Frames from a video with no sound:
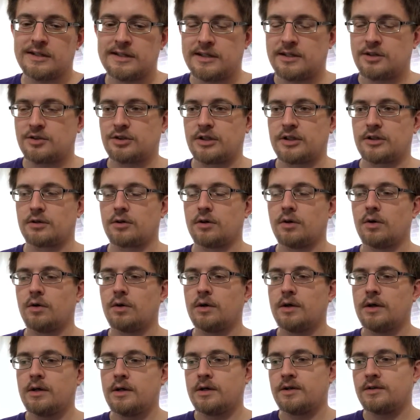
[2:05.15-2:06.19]
in
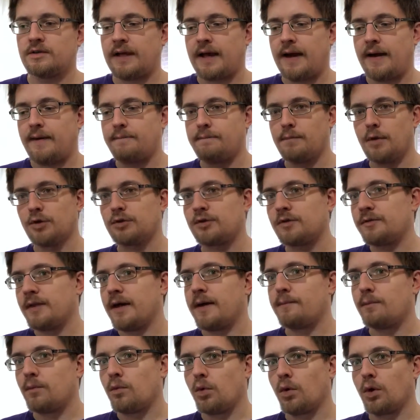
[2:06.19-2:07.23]
general is that most of
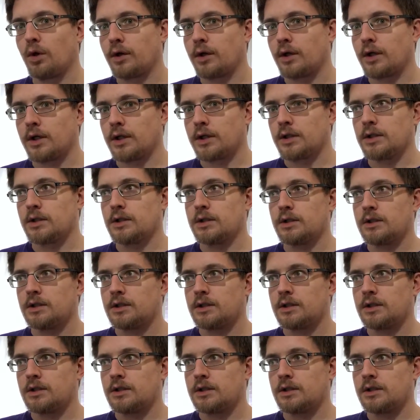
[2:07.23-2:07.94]
them were,